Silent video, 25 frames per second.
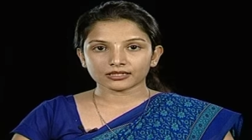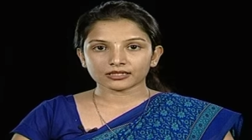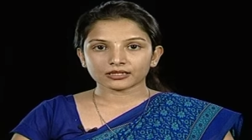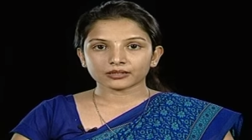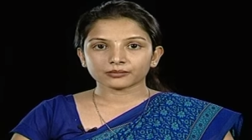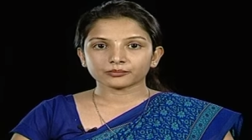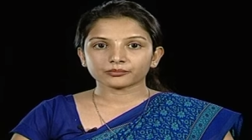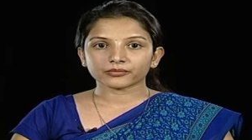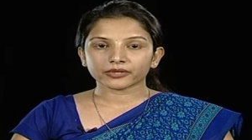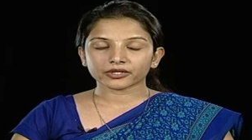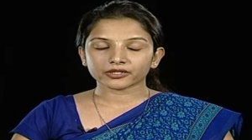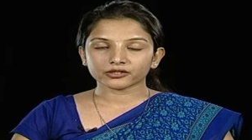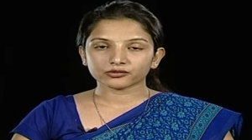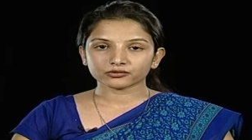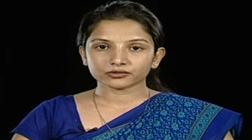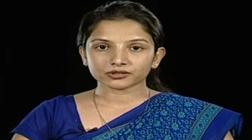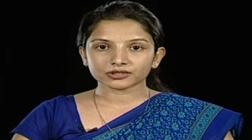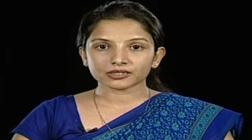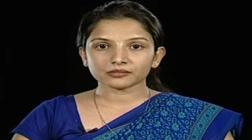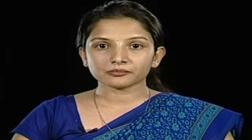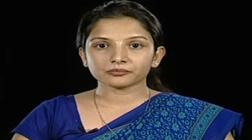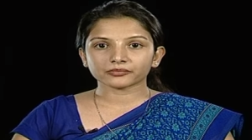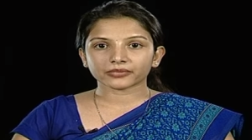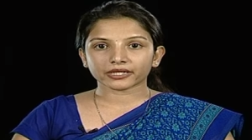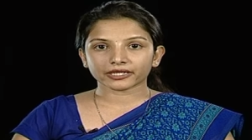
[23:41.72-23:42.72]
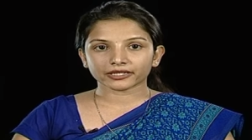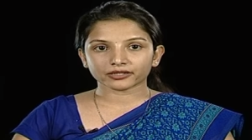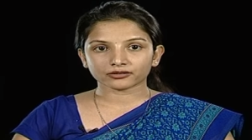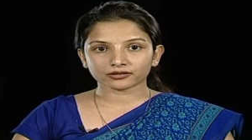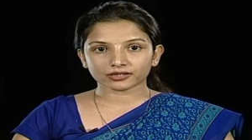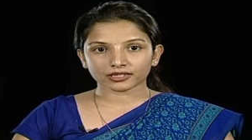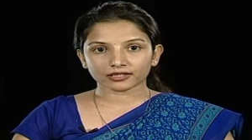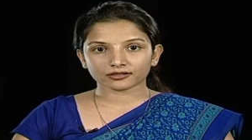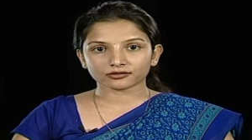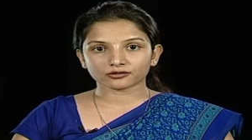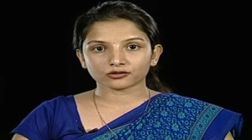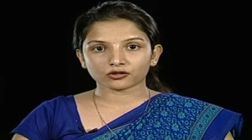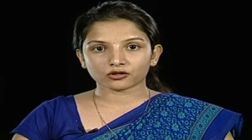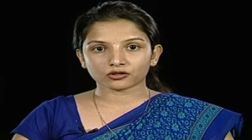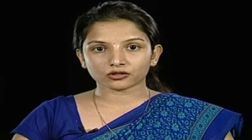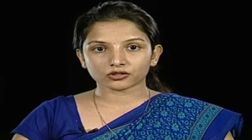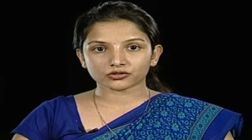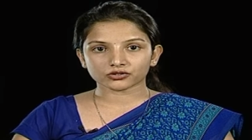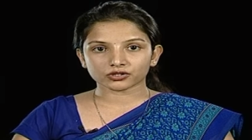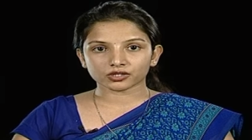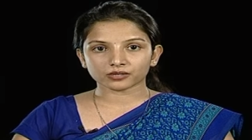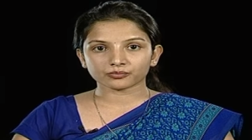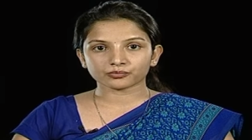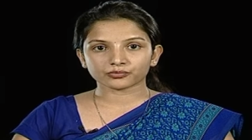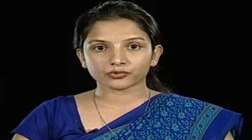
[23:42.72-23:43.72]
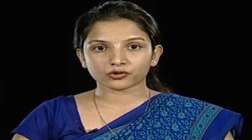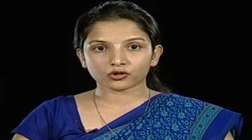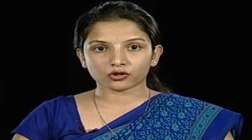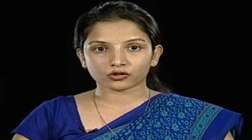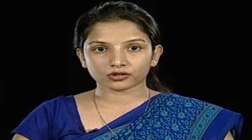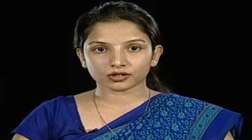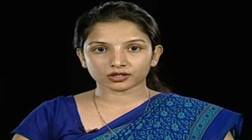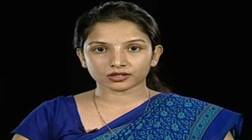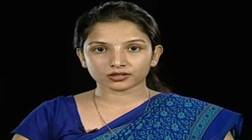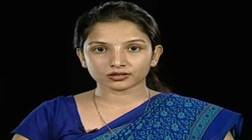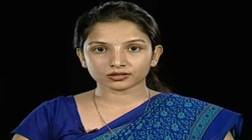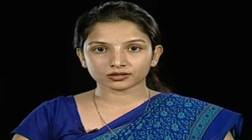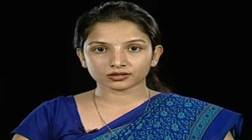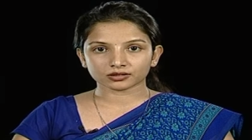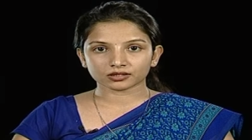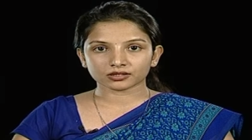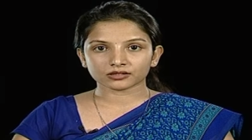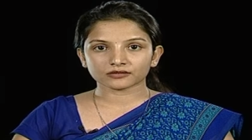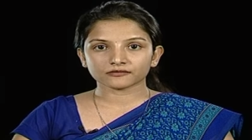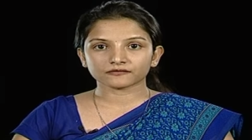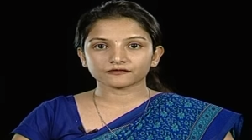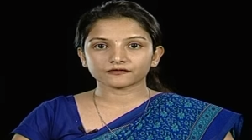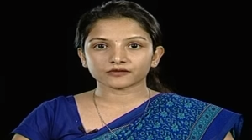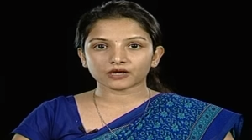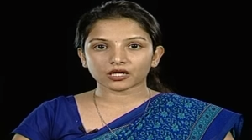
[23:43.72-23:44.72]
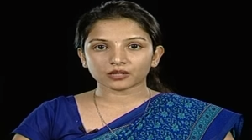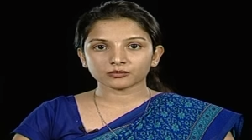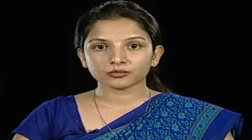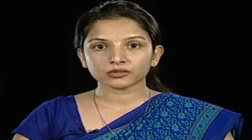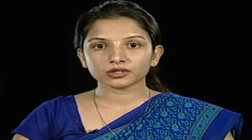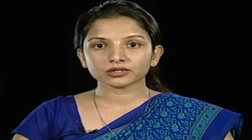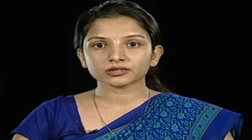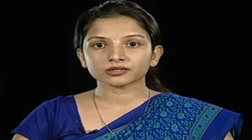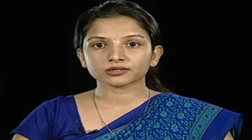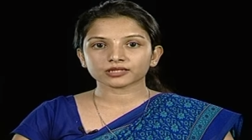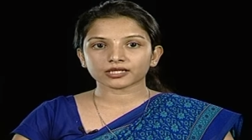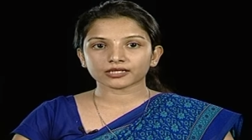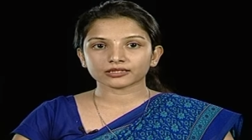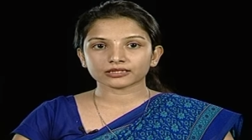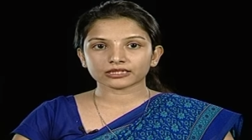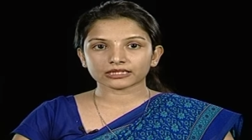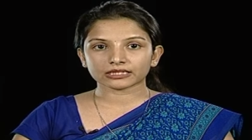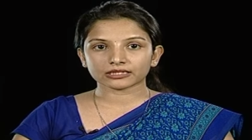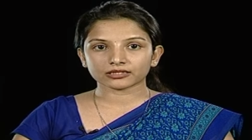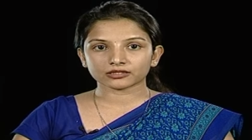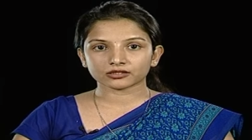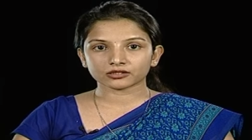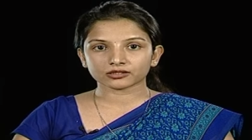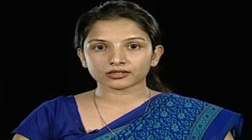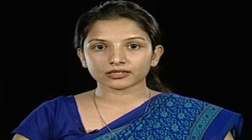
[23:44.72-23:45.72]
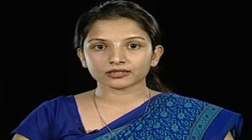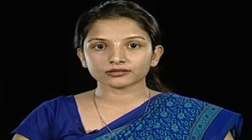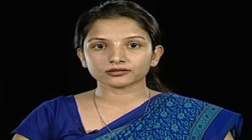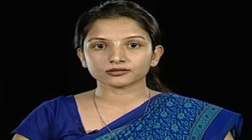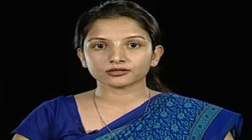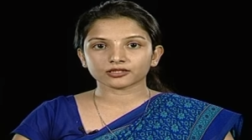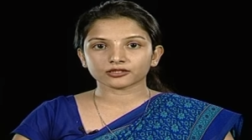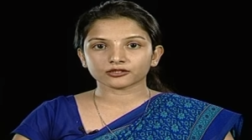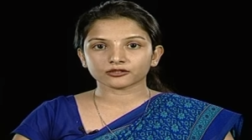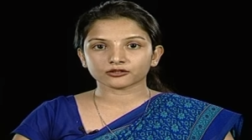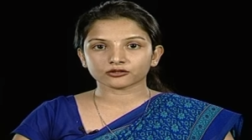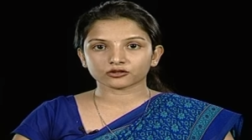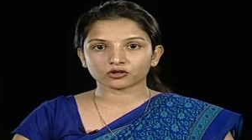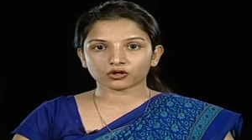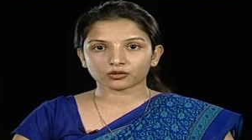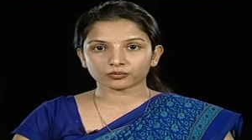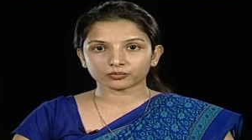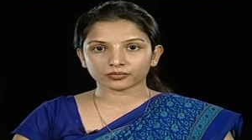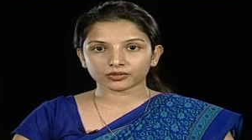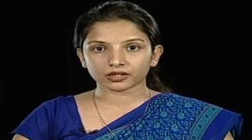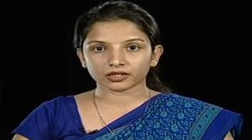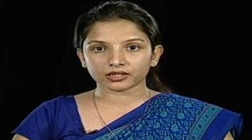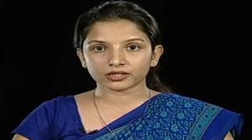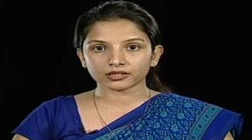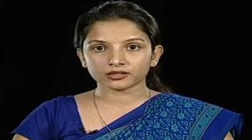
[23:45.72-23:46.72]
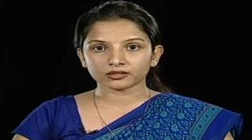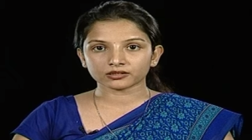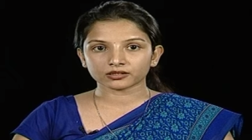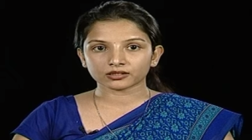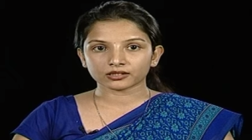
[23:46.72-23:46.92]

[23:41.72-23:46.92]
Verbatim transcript: By using biotechnology products, farmers can increase their crop yield